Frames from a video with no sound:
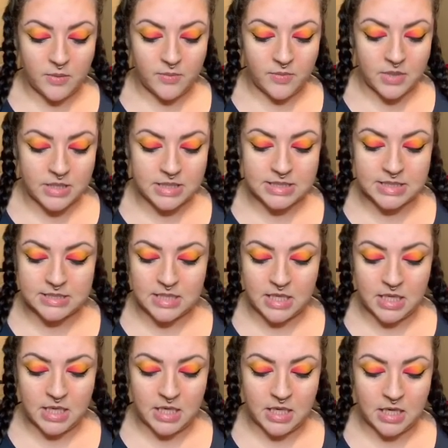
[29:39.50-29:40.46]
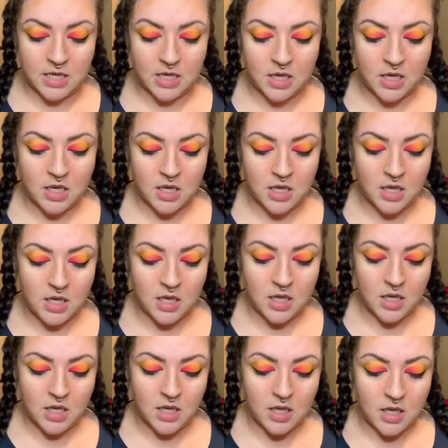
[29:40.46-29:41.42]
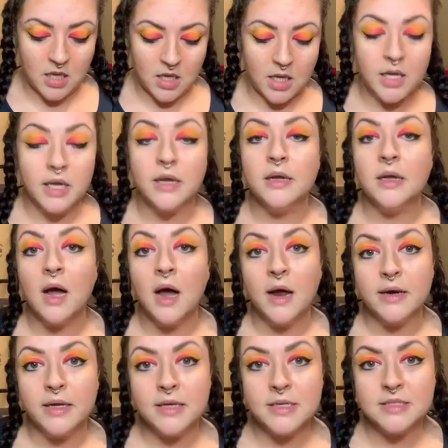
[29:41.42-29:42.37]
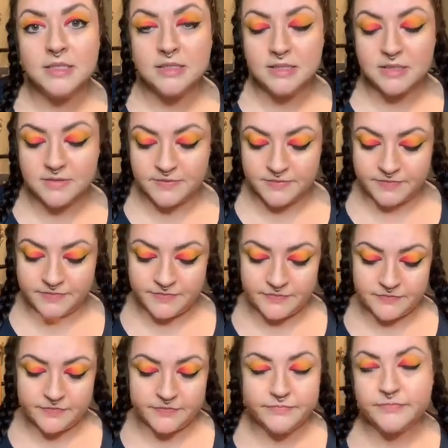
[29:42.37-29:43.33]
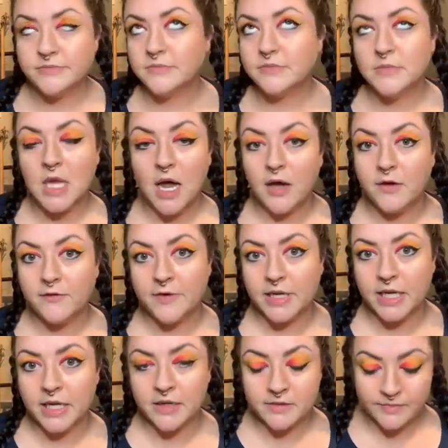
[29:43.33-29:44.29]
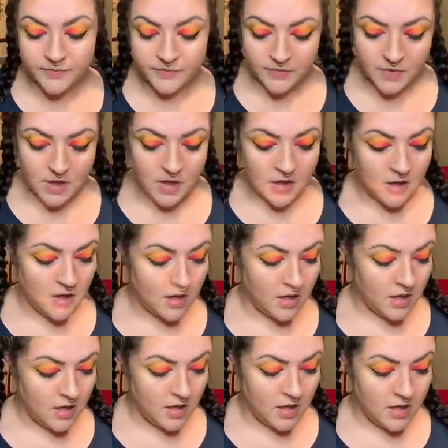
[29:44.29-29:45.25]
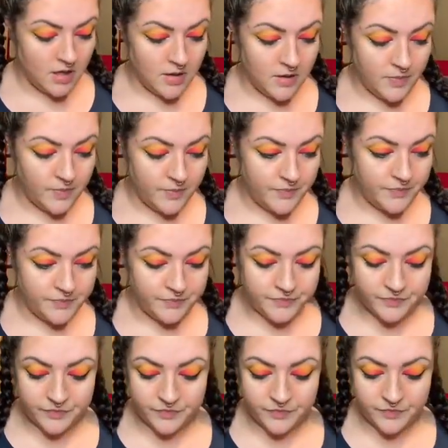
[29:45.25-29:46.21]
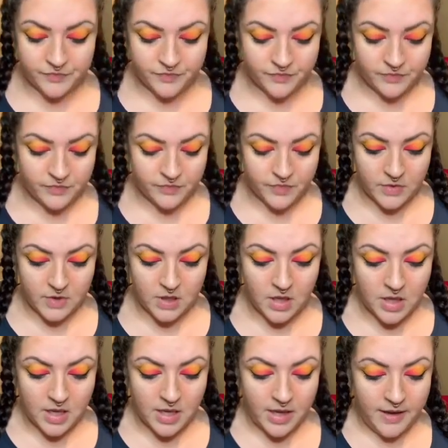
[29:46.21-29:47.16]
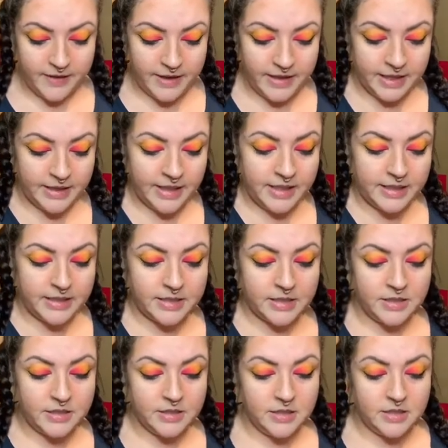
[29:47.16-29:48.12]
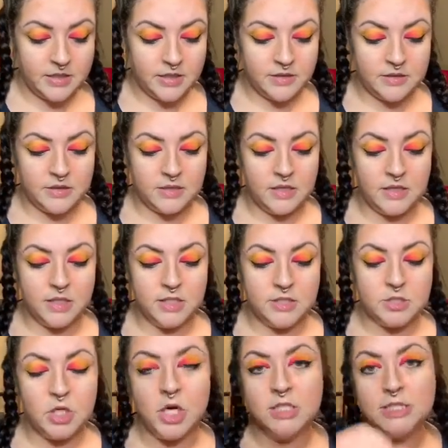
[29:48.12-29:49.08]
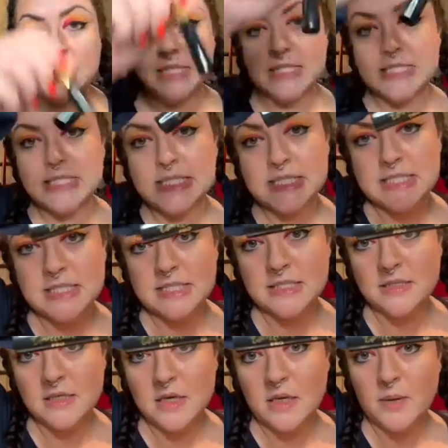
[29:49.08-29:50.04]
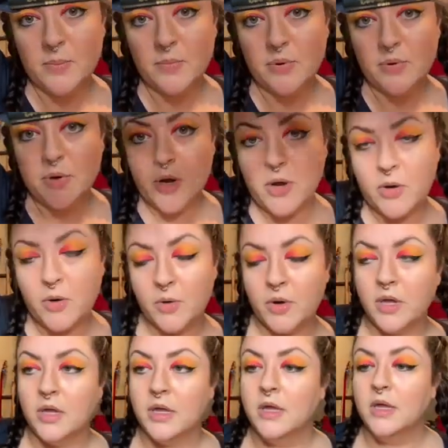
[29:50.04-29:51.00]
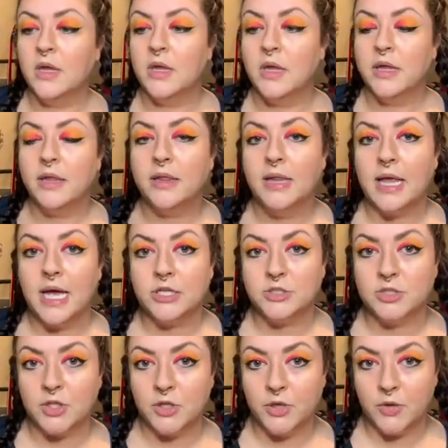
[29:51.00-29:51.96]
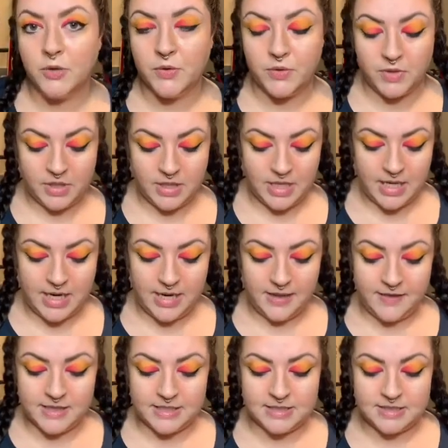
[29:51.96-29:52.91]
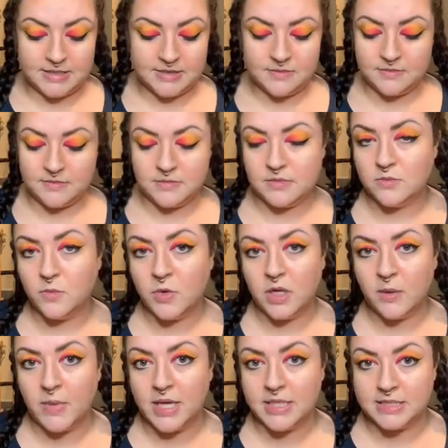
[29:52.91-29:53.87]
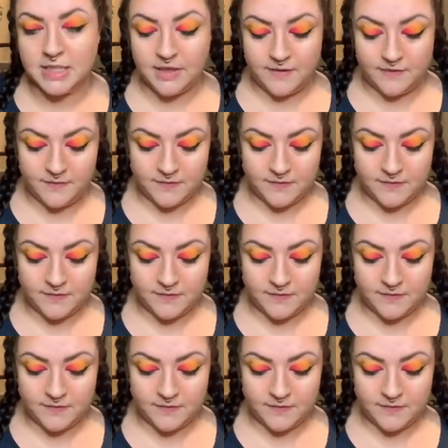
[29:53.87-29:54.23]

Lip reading: This is in Goddess. How fitting. And then I like the Tartiste Pro lash glue. I think it's one of the best that I've